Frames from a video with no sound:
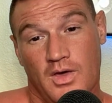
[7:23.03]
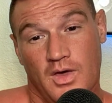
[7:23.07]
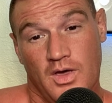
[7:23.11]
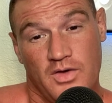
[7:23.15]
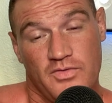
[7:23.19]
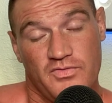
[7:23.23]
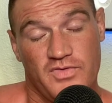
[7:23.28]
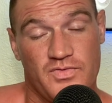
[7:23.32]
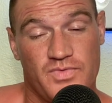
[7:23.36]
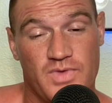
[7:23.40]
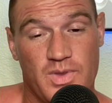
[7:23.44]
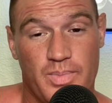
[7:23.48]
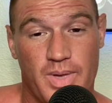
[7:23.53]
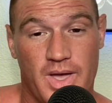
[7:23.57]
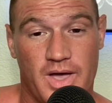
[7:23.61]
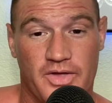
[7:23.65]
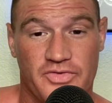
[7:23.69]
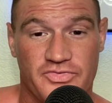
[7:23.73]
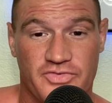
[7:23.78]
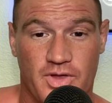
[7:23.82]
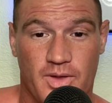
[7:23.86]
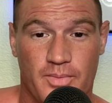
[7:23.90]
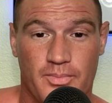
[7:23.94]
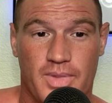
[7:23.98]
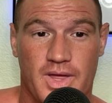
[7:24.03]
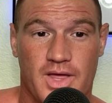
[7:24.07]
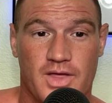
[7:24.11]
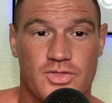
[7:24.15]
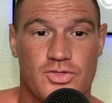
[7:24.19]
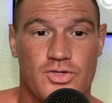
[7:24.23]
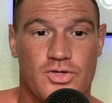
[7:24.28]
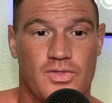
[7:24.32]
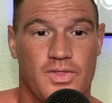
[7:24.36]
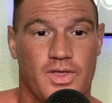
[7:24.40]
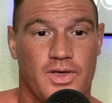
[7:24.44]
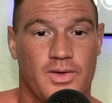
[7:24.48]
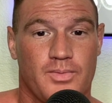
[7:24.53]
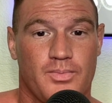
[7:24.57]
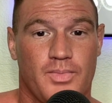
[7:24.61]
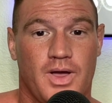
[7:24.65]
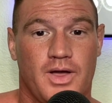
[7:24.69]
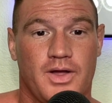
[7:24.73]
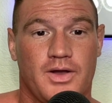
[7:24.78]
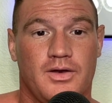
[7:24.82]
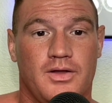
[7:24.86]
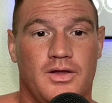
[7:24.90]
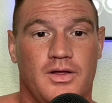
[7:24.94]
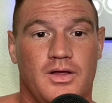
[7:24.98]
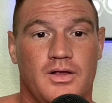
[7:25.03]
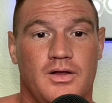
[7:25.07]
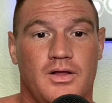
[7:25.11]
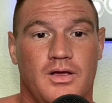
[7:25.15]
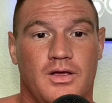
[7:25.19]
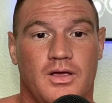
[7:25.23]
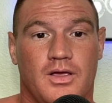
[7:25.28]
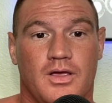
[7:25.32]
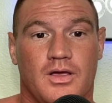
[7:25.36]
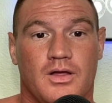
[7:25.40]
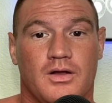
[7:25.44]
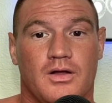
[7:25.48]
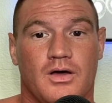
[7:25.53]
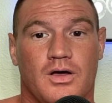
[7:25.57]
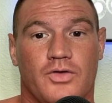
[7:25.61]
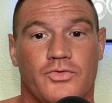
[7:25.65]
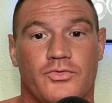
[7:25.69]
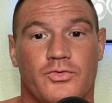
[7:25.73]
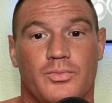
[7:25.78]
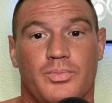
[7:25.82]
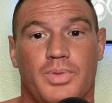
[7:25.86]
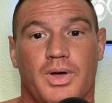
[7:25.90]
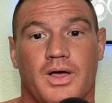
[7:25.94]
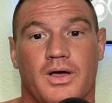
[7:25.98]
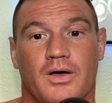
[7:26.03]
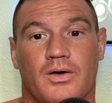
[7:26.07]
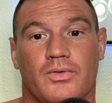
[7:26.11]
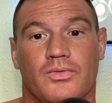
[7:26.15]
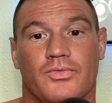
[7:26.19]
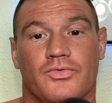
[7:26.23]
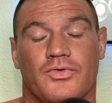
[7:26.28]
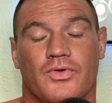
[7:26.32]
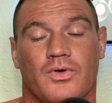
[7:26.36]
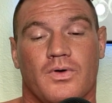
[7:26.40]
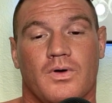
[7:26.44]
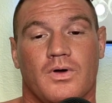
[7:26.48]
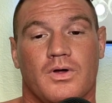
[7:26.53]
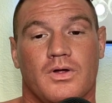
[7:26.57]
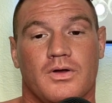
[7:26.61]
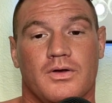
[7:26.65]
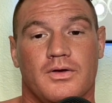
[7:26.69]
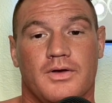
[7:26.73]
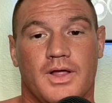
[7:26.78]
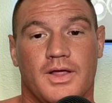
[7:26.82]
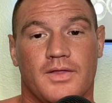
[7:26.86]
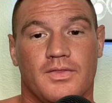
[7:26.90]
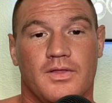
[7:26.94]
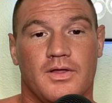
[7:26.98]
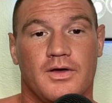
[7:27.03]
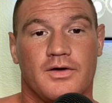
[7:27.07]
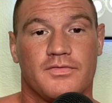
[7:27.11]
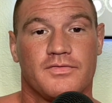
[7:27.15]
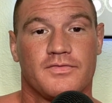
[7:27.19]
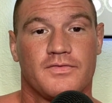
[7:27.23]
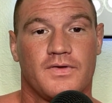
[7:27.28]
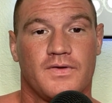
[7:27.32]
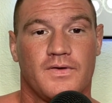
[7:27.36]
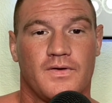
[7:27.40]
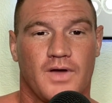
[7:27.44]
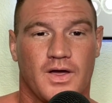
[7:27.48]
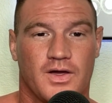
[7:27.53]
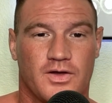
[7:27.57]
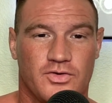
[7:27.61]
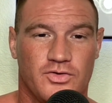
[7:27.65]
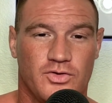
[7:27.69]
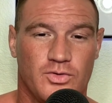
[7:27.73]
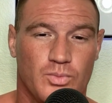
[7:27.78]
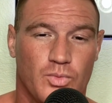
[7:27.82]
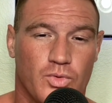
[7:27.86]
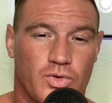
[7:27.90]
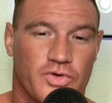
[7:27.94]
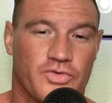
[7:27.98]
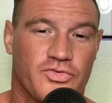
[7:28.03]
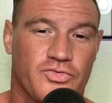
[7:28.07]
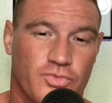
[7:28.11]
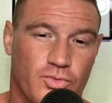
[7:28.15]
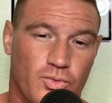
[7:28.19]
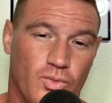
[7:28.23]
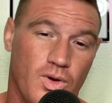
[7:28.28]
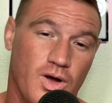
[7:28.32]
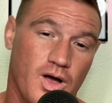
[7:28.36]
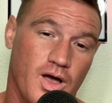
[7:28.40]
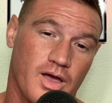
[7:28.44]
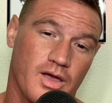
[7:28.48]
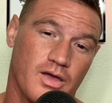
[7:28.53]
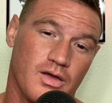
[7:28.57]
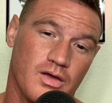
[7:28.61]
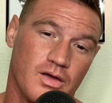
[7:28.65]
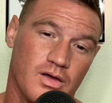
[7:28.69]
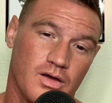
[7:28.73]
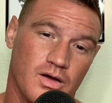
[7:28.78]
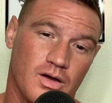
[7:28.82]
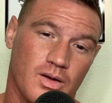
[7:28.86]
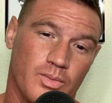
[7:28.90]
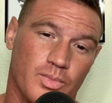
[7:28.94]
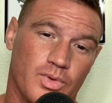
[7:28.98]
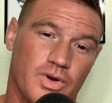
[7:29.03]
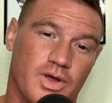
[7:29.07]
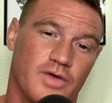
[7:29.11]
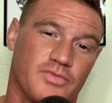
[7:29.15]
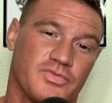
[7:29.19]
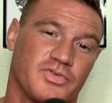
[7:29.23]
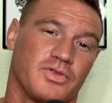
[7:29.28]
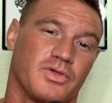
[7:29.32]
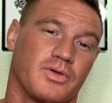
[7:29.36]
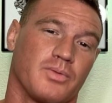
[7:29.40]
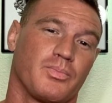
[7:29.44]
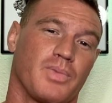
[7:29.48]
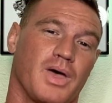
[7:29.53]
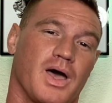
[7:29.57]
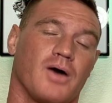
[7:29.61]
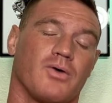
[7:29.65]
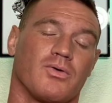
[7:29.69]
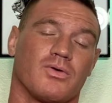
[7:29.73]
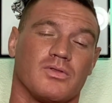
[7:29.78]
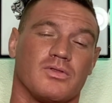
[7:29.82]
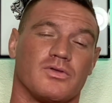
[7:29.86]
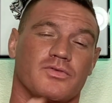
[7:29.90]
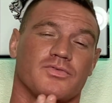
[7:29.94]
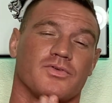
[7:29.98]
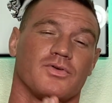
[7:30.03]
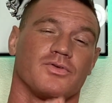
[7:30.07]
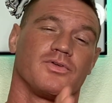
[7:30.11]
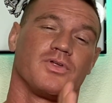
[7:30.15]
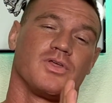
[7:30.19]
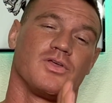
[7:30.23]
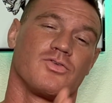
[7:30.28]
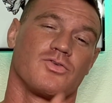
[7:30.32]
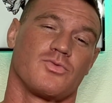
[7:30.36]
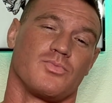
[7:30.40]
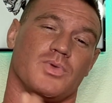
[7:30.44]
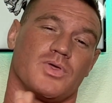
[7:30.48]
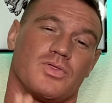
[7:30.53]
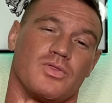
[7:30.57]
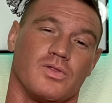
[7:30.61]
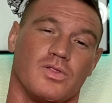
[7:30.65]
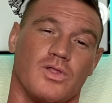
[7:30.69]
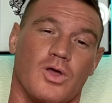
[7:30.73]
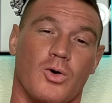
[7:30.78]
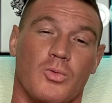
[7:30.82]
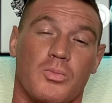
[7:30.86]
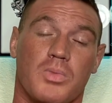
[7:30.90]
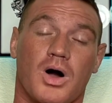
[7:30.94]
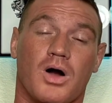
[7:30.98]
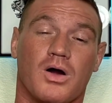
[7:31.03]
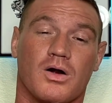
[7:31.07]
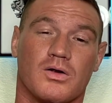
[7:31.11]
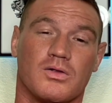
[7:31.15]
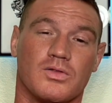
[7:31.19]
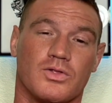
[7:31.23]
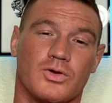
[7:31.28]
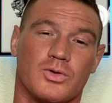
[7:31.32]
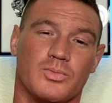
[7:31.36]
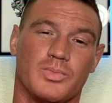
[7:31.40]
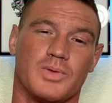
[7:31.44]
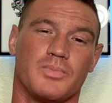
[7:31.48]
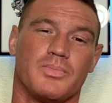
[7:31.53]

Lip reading: 50 pounds on bench like mine did, and 100 pounds on deadlift. I could do more squat. I'm gonna have to like power lifter teach me the low bar a little bit